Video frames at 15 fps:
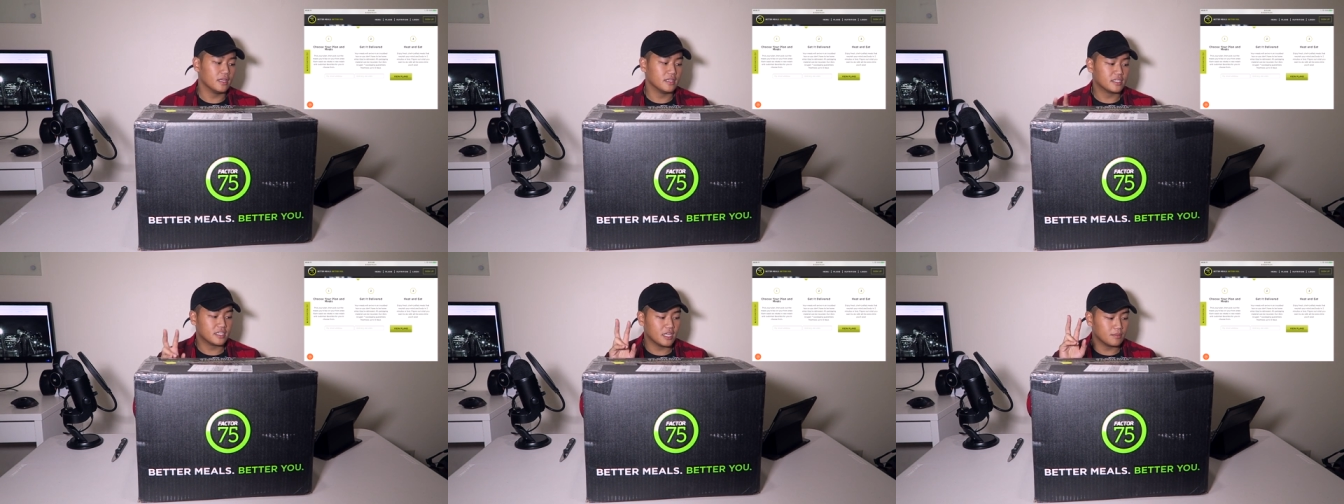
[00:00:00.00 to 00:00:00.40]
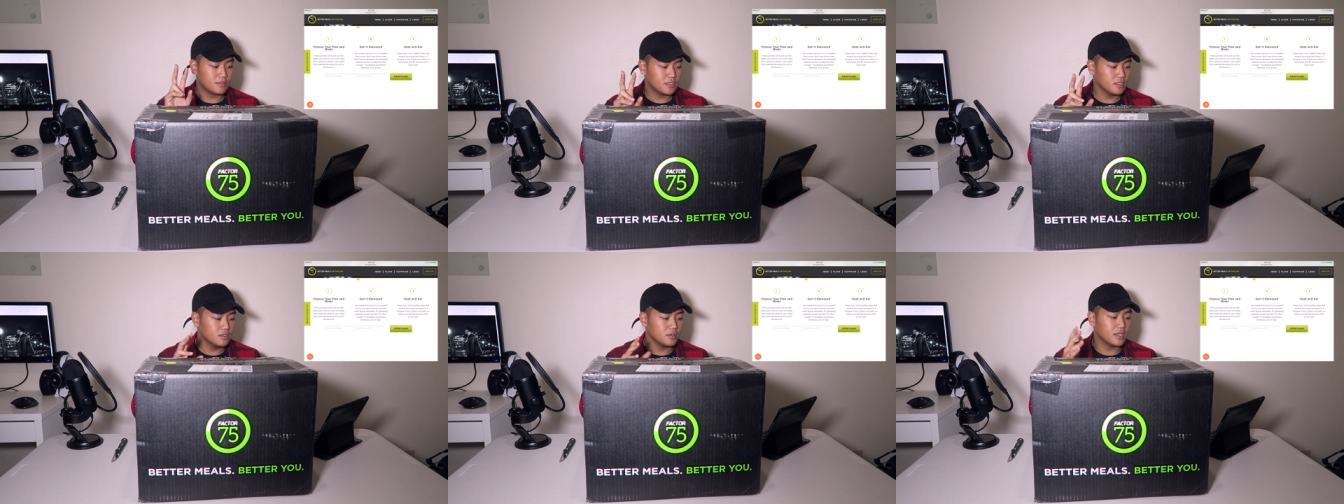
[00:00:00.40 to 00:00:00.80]
Step
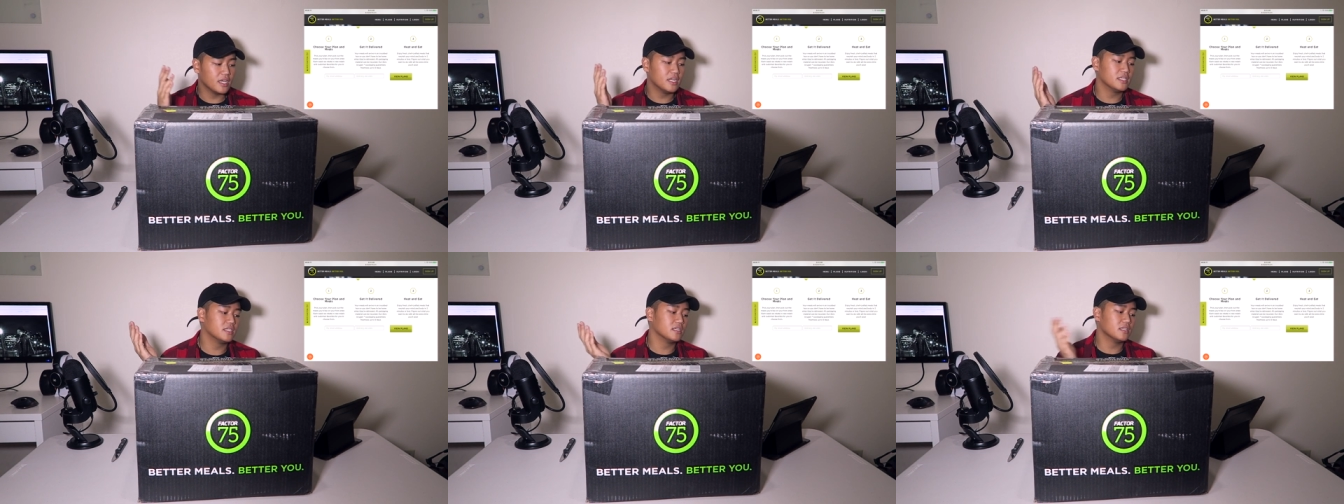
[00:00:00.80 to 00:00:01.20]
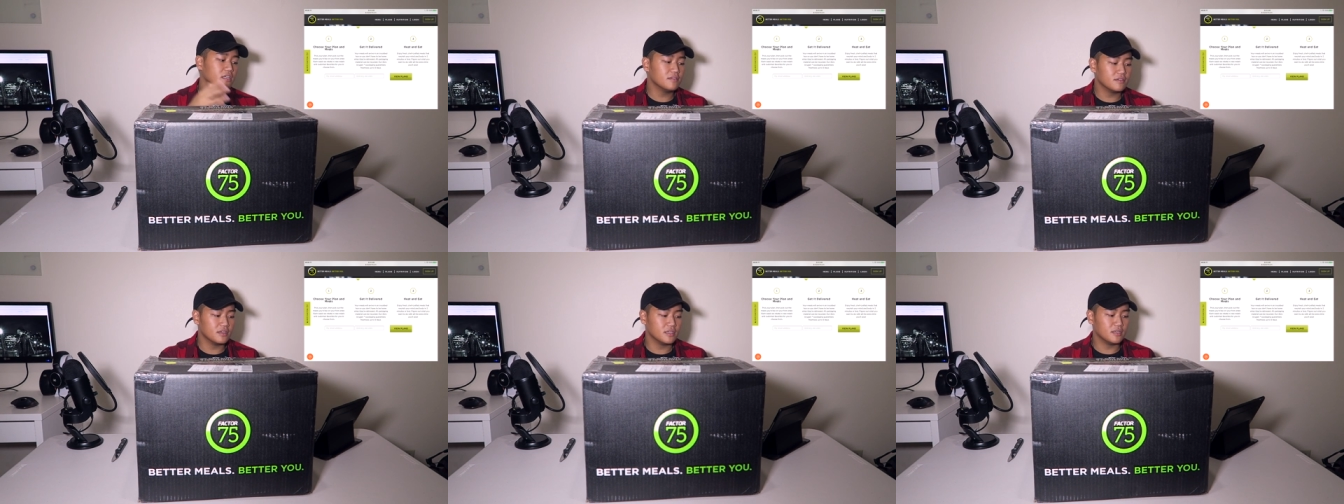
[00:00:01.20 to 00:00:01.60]
2, get it
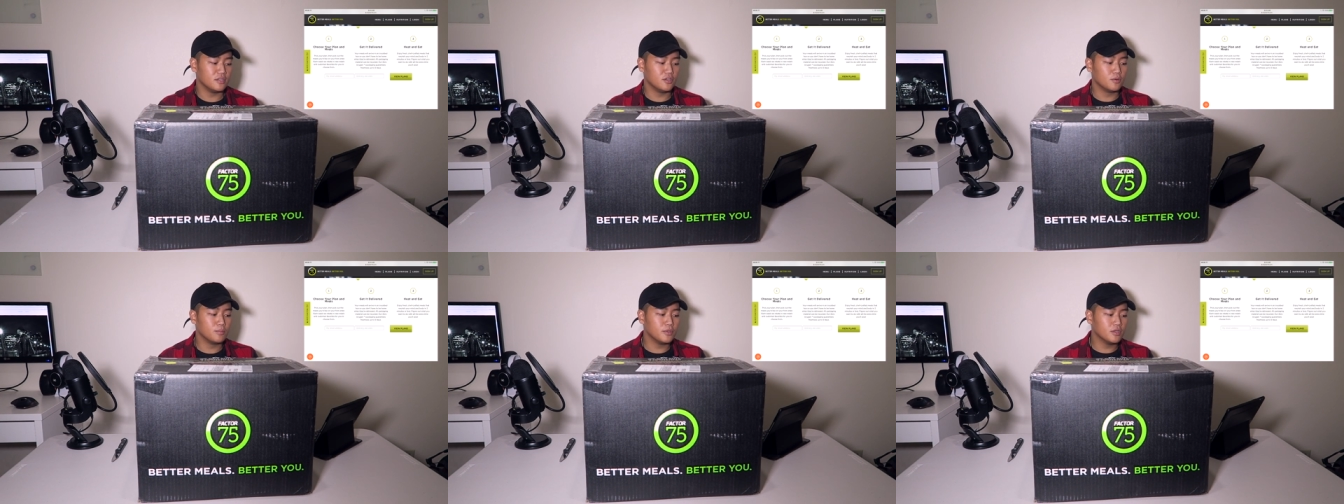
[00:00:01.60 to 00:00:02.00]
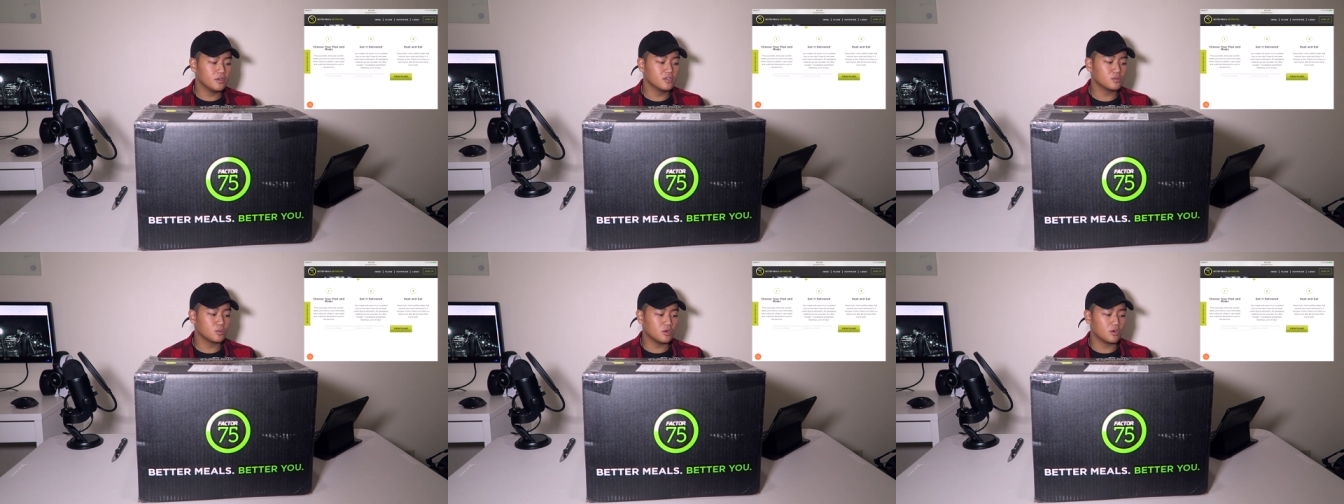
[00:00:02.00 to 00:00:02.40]
delivered. Your
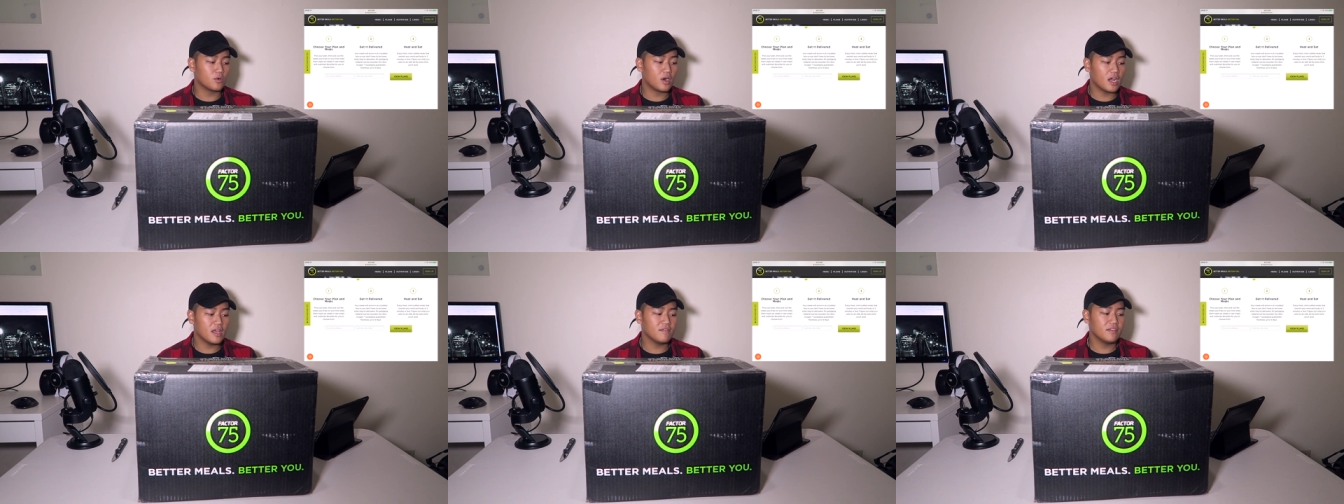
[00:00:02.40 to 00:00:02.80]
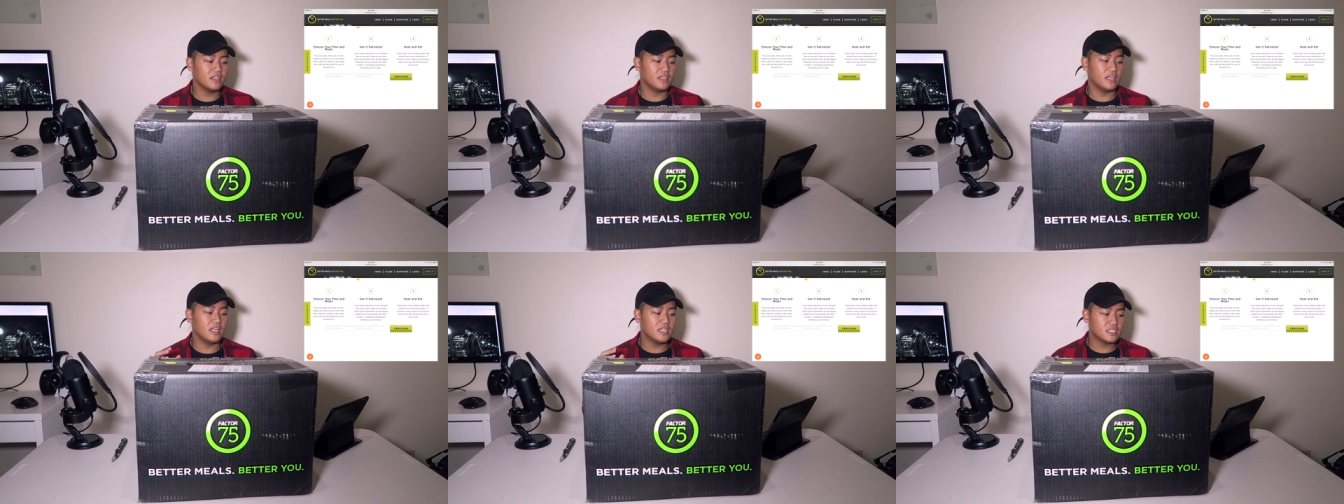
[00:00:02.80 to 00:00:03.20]
meals will arrive in
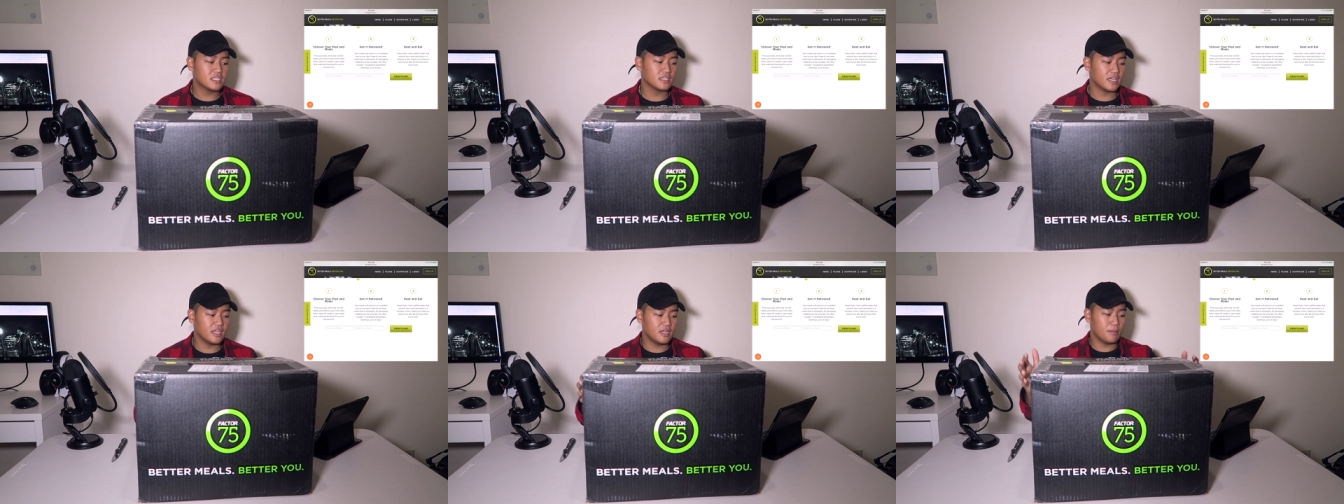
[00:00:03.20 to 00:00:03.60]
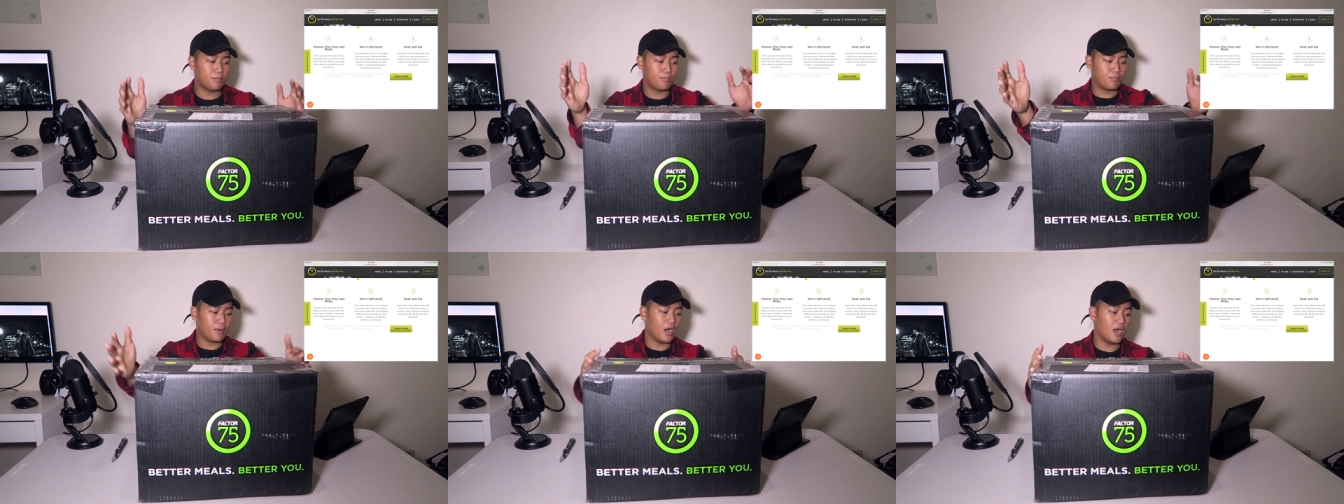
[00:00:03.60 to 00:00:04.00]
an
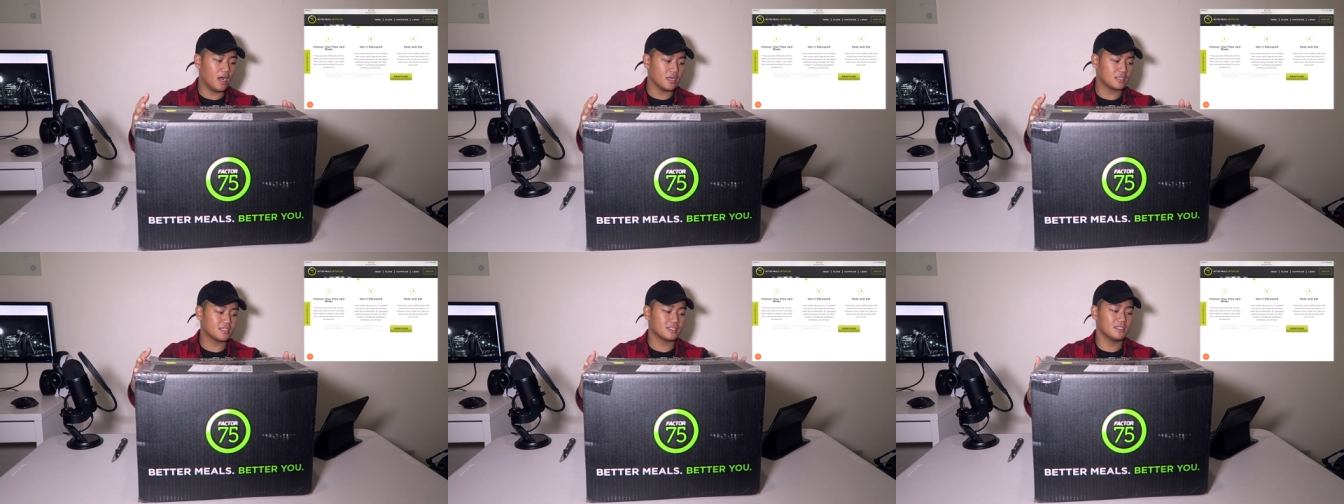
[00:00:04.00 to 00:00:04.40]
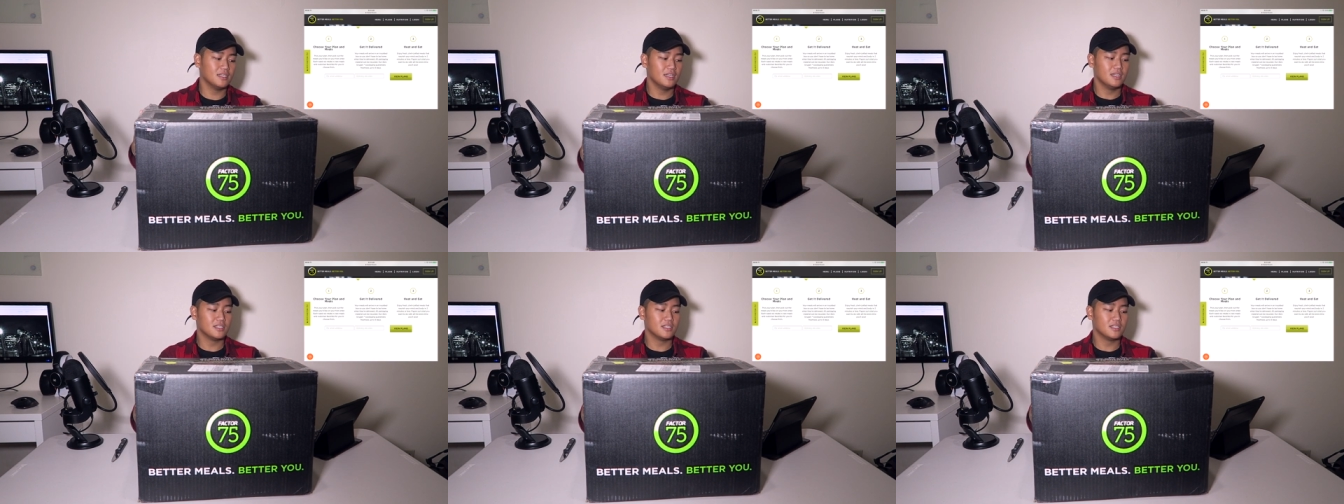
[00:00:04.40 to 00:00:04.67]
insulated box,